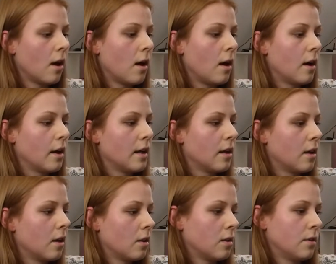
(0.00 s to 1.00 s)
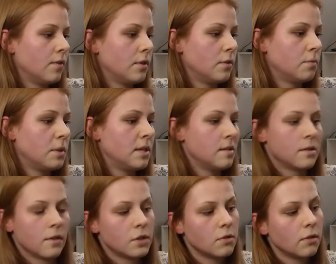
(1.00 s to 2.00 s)
I got a few pieces
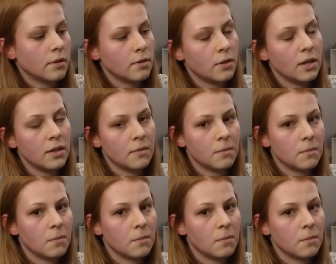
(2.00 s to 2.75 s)
of jewelry,